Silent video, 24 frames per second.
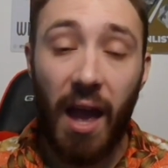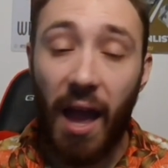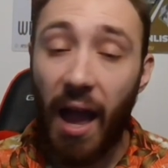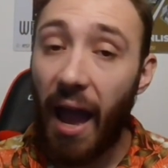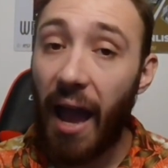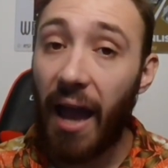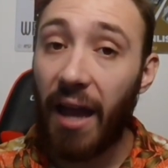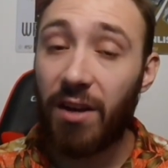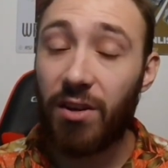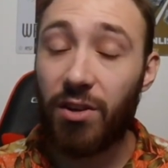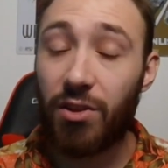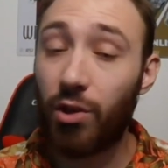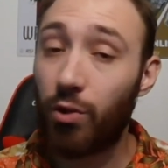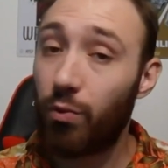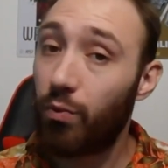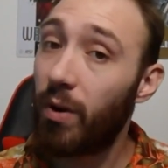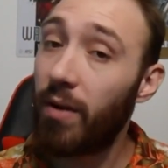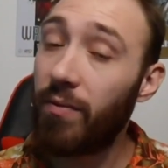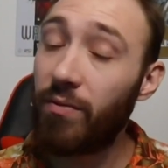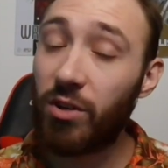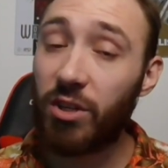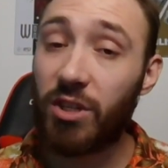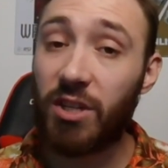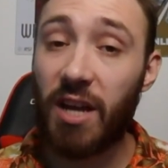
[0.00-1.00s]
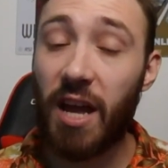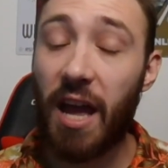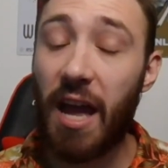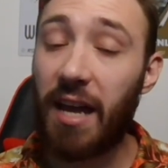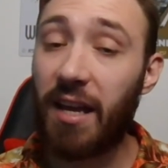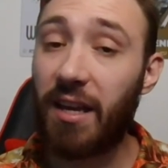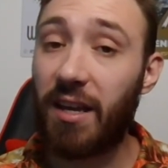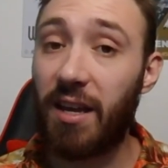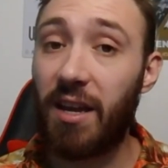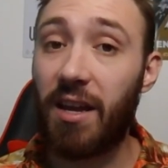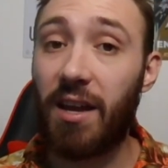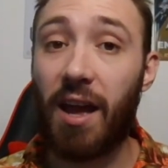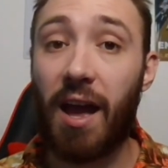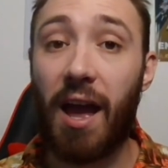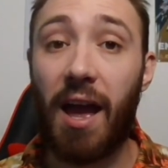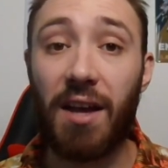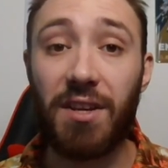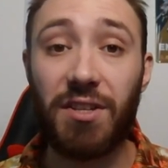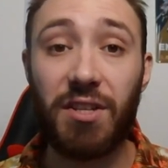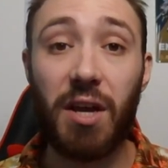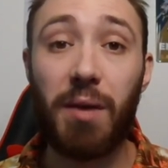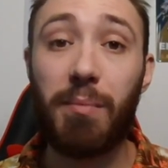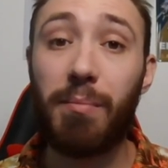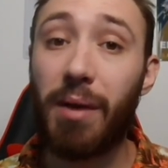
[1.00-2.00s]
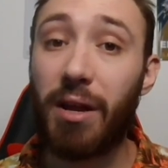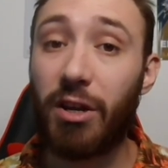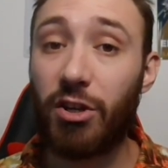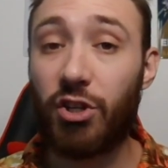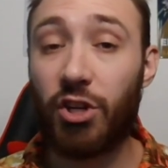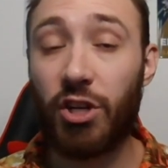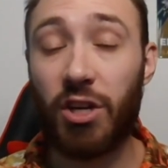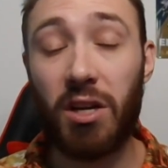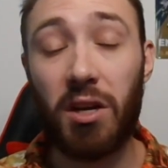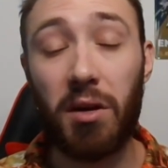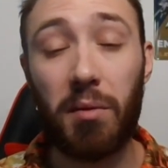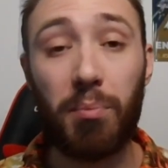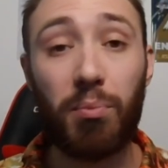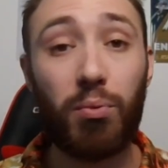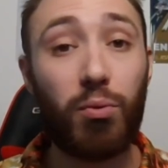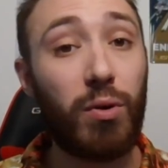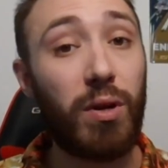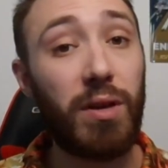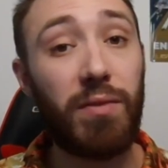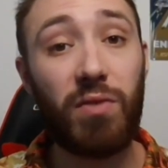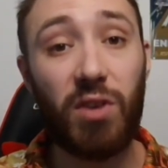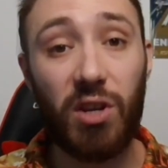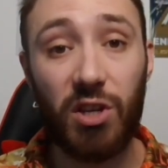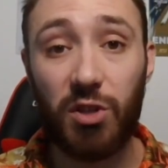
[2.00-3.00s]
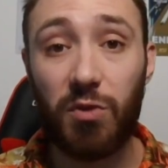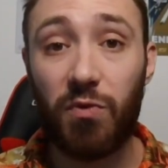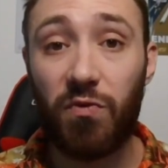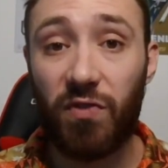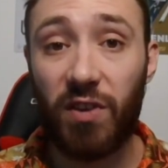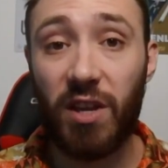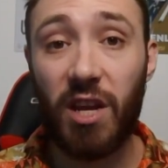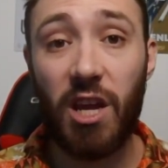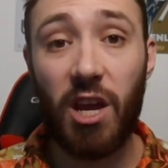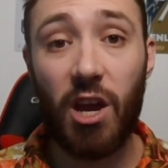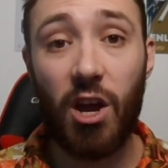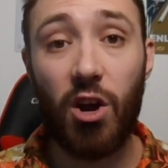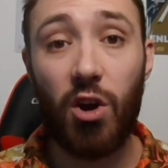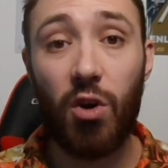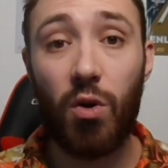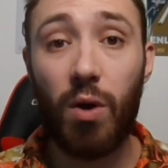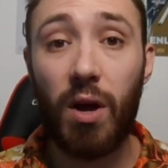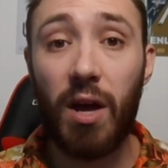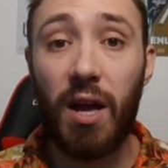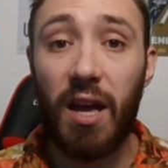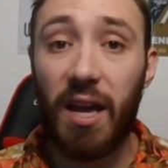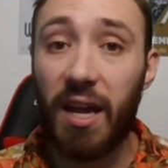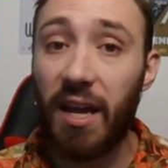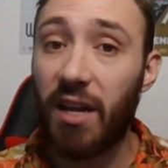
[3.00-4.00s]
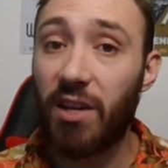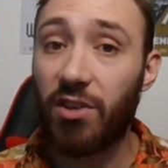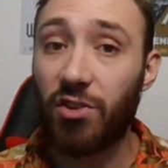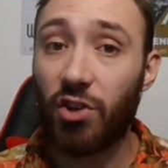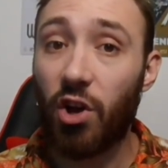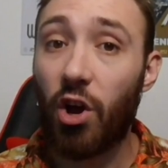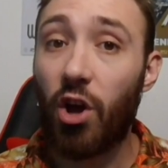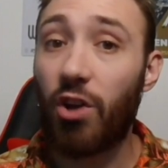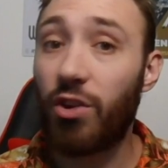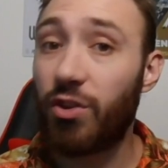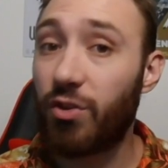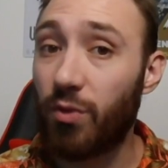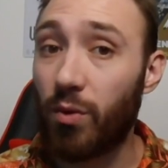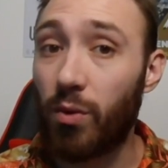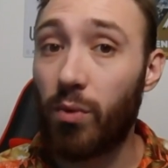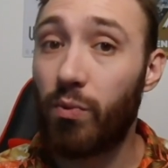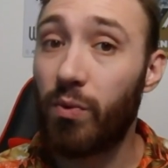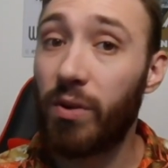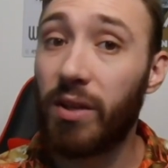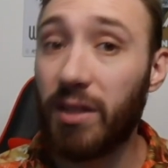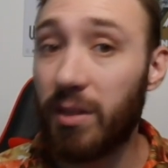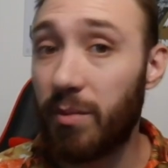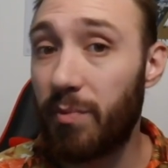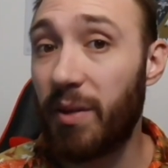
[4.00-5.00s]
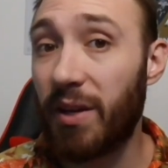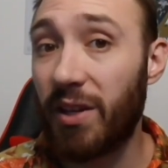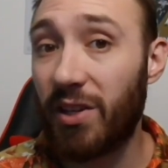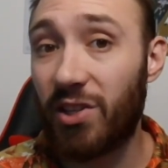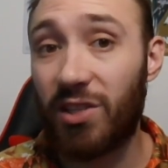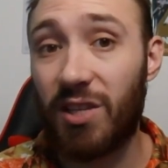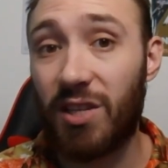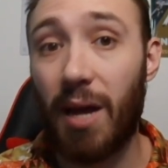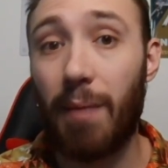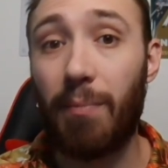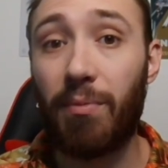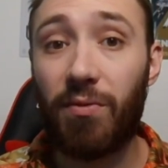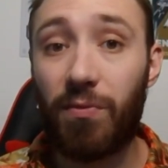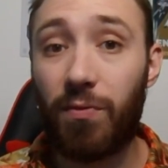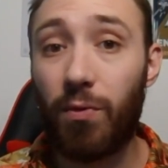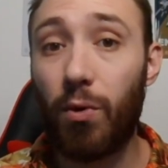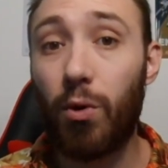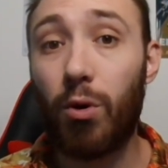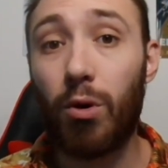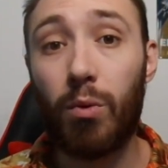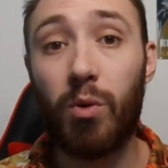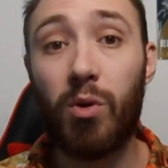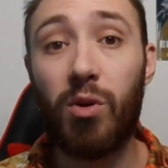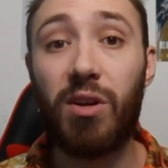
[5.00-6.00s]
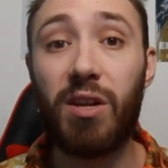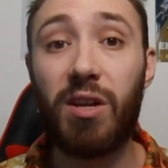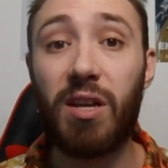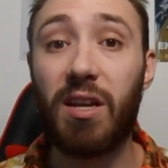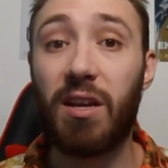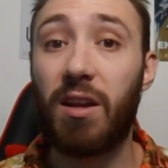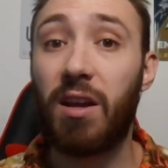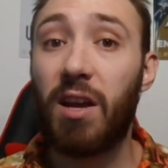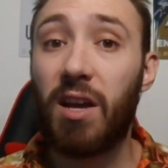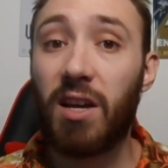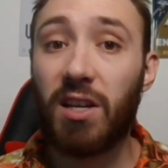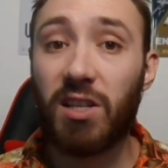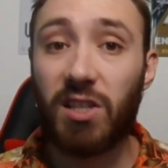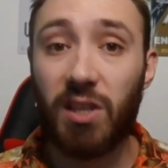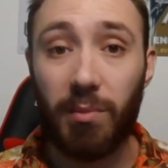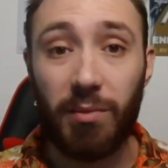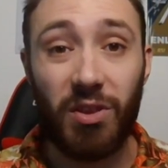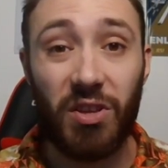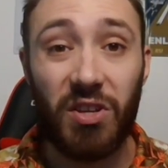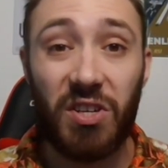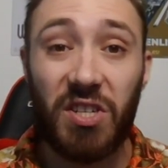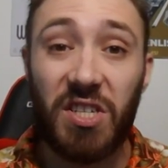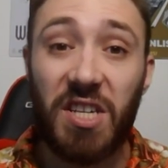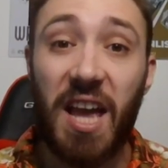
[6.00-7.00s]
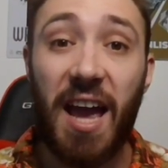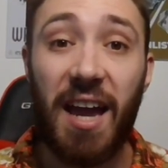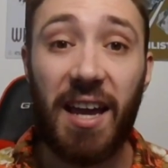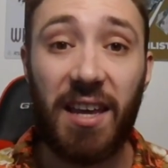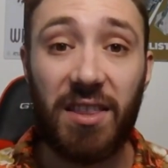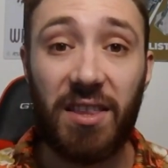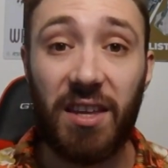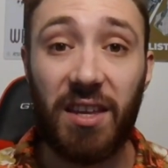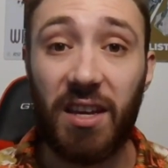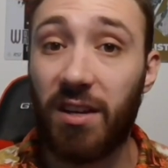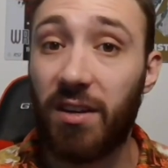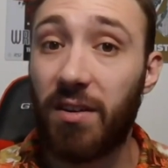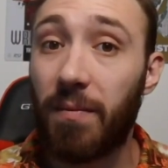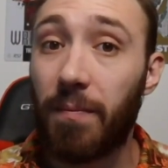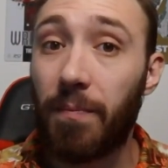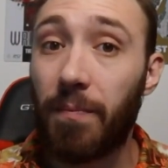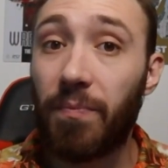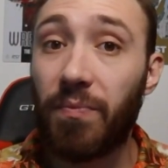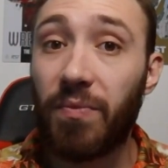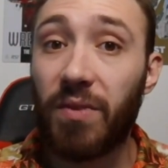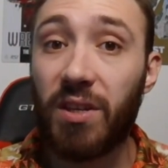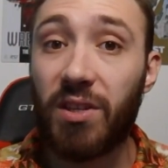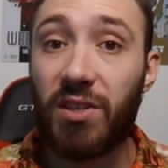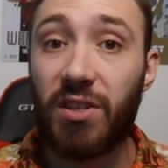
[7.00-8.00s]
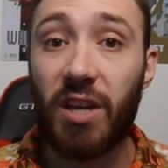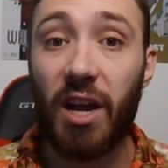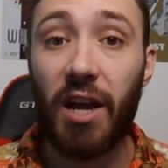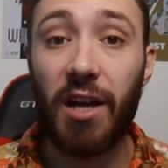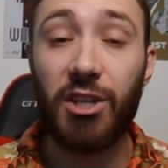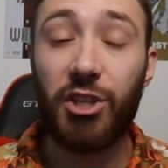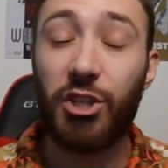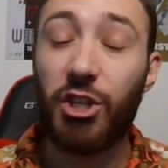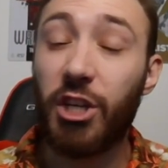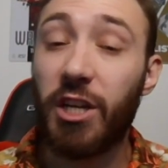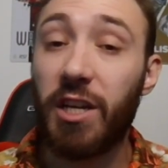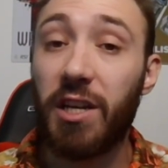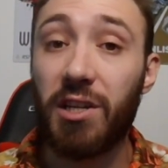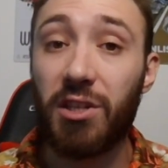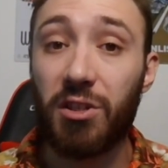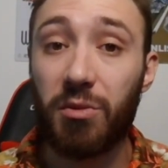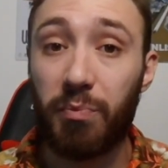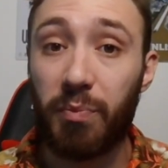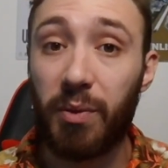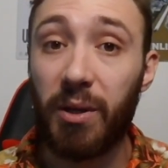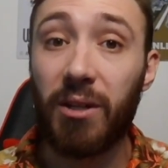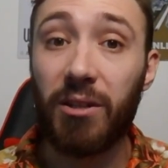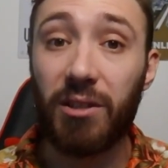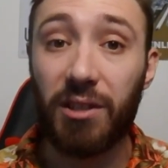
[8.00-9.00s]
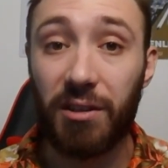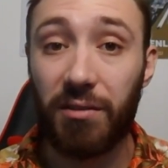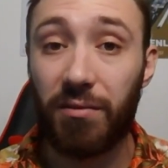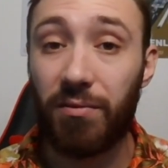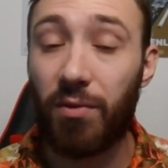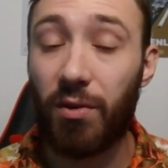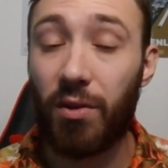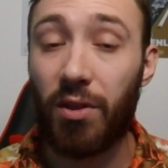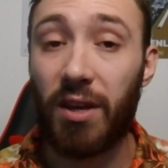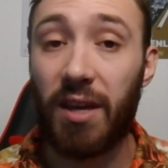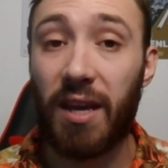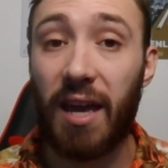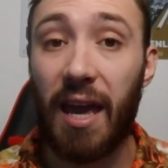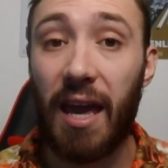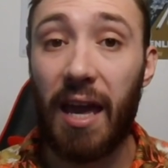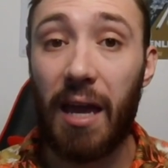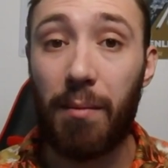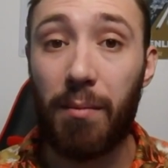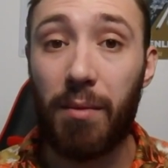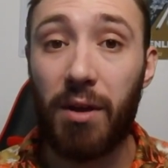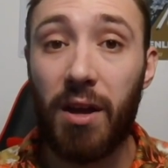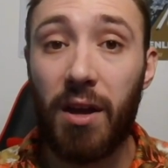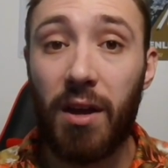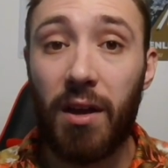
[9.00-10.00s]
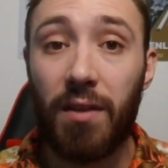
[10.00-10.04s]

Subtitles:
And the river tech, as I mentioned in a previous video, is also a really big step forward in some of the tech that CIG is building for the game.